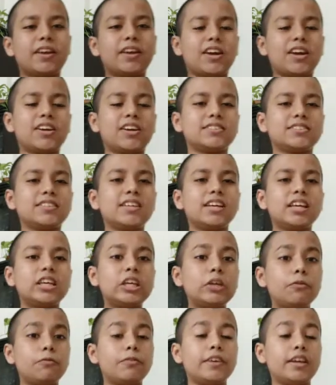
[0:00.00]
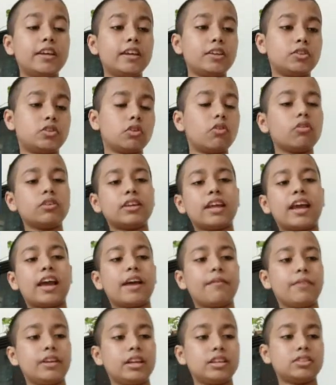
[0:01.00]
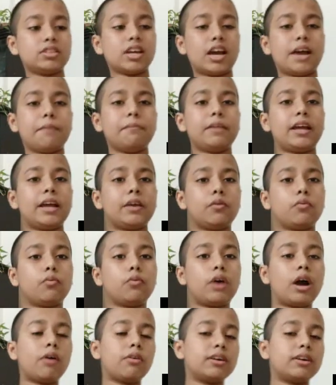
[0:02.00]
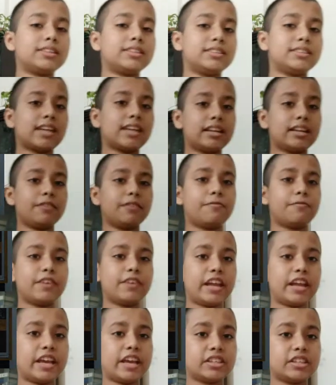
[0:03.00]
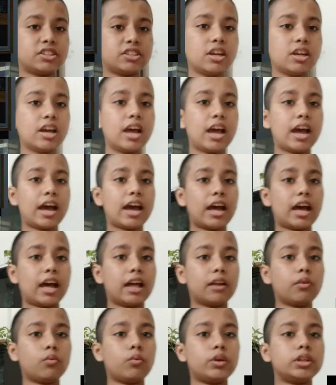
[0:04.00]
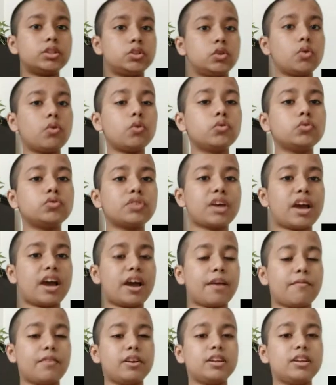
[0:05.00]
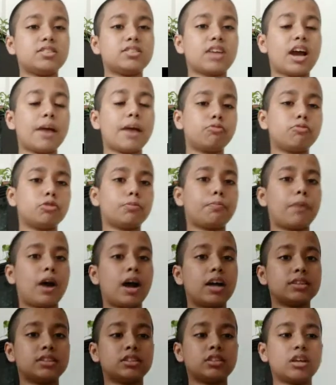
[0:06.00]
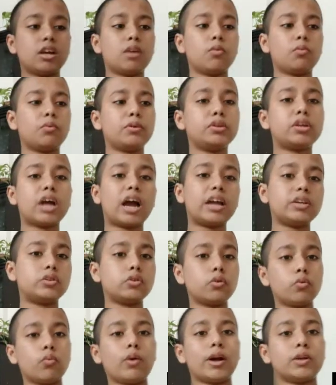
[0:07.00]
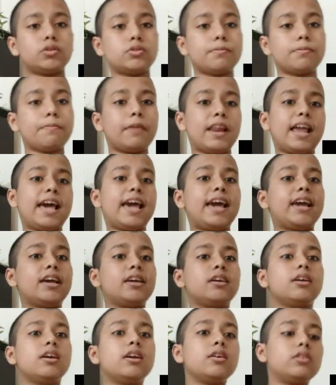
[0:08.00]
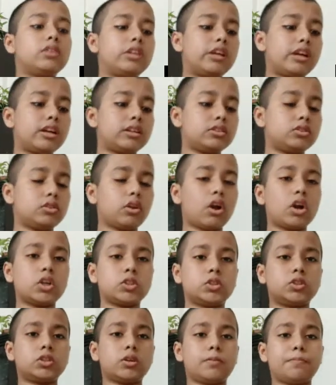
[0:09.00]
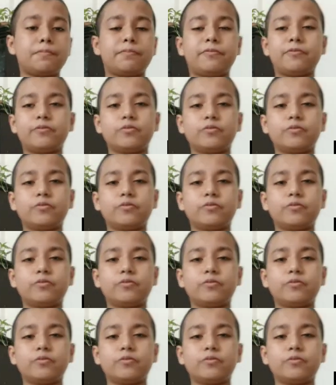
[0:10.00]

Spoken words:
because if we don't have any time, like our study finished and we don't have any time to pass, I don't want to play, there's lots of